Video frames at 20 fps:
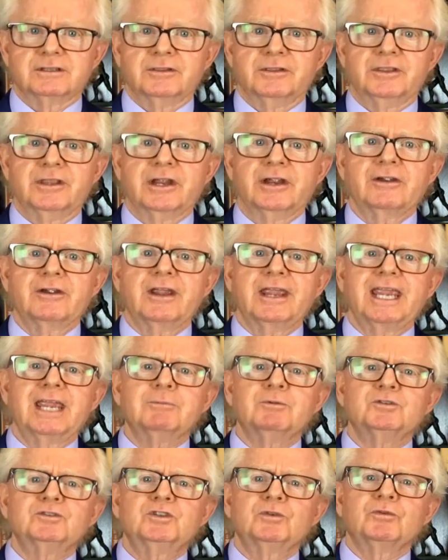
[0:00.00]
They're
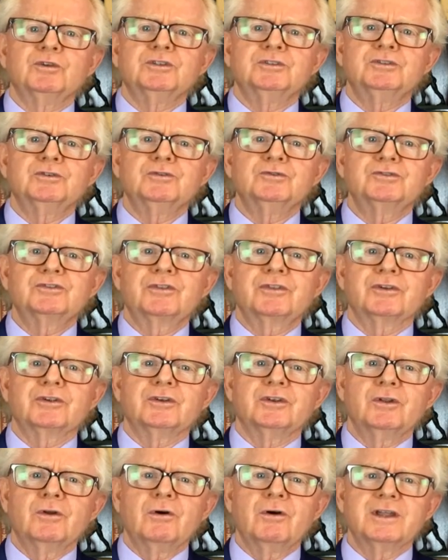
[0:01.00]
able to reduce
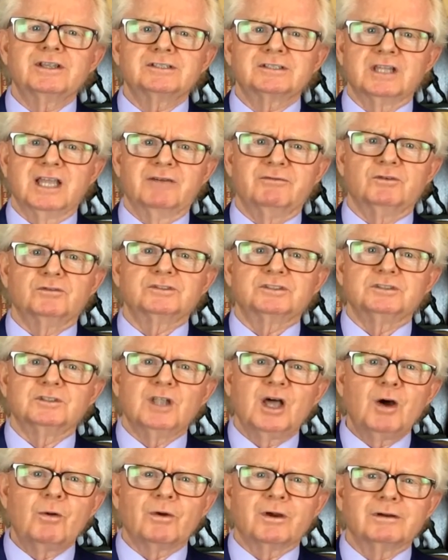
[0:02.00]
their noise levels
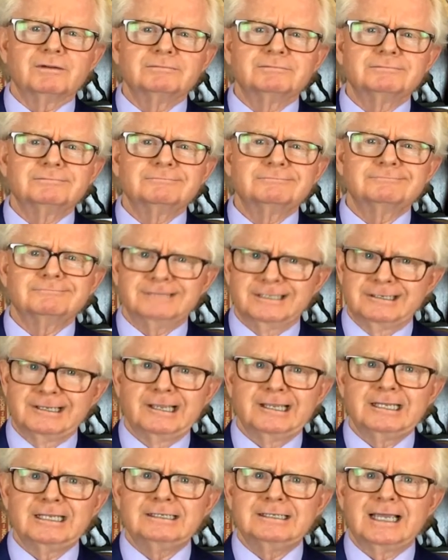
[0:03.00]
lower than
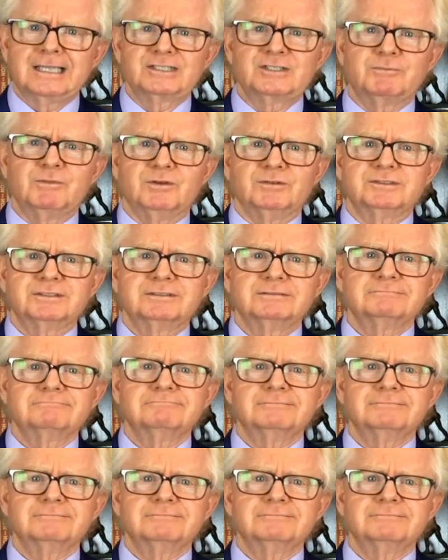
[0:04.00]
80 decibels.